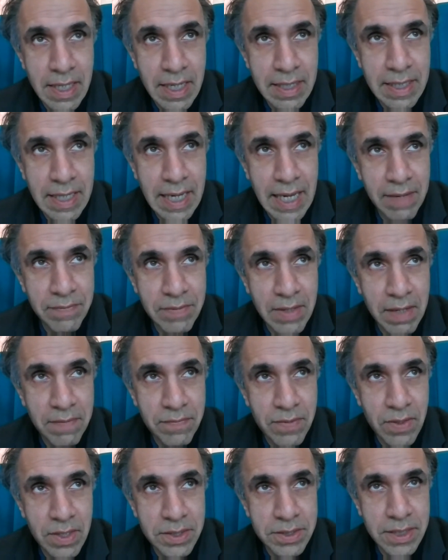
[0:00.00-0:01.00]
And they had that
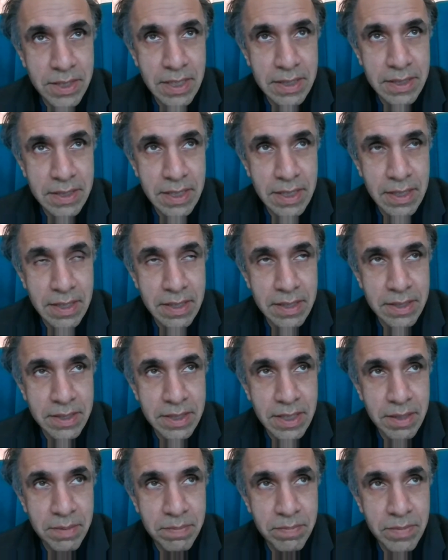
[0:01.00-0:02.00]
volatility
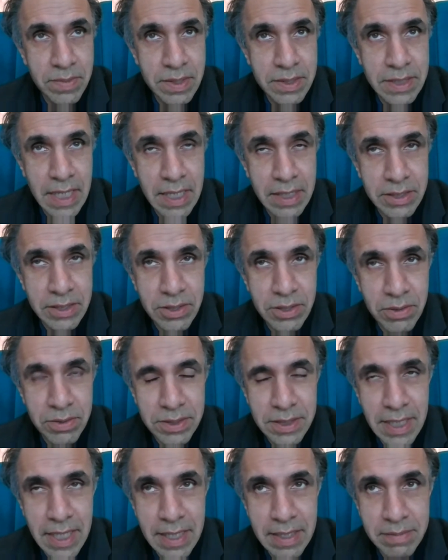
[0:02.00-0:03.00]
that um, the tech
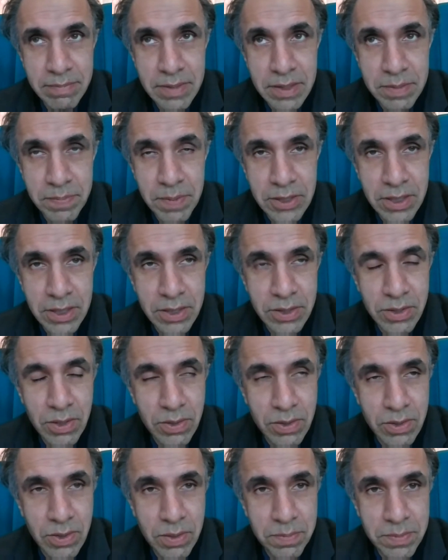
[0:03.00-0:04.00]
stocks had, especially the
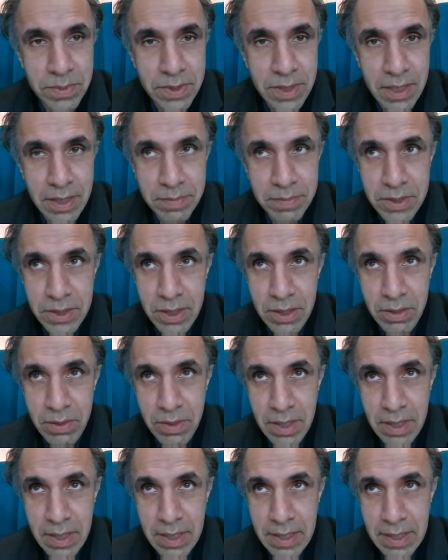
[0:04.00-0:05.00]
dot com time. So
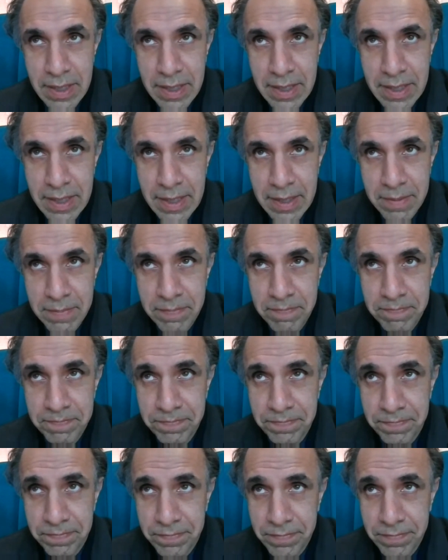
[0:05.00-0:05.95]
um,